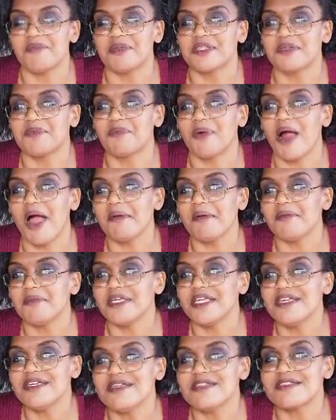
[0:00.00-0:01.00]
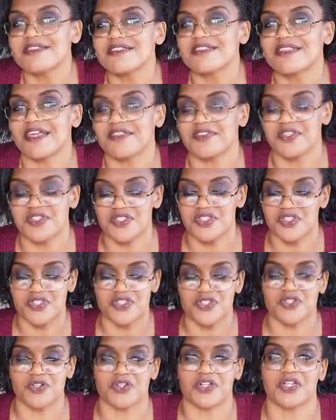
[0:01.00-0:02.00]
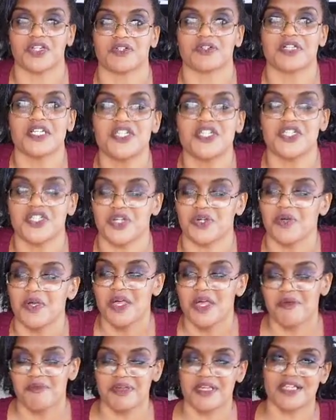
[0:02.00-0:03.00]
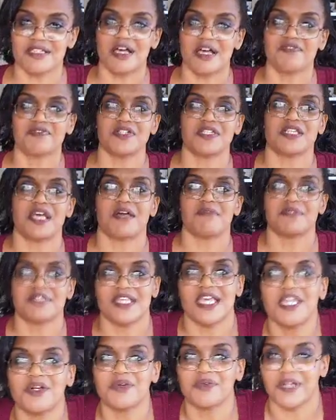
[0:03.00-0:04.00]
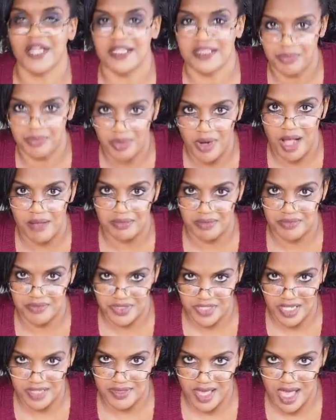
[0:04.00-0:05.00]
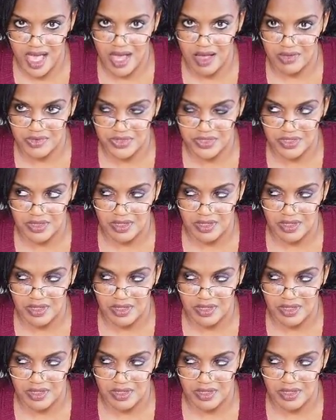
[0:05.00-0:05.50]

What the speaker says: But the problem is that this is a circular issue because oftentimes they create the problems in the house.